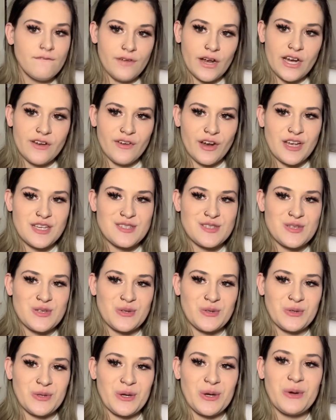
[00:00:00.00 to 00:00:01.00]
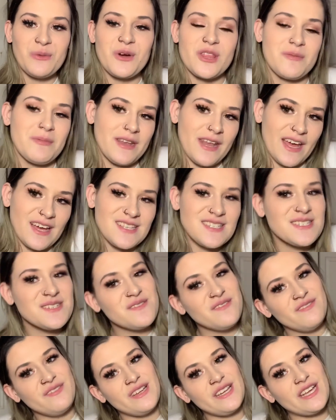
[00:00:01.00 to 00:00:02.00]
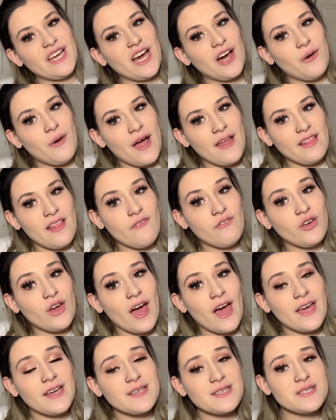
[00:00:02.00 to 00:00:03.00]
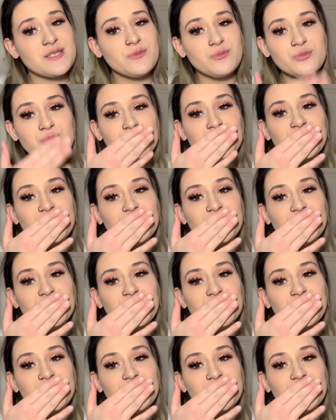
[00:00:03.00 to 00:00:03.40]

very soon with my next video. I love you guys.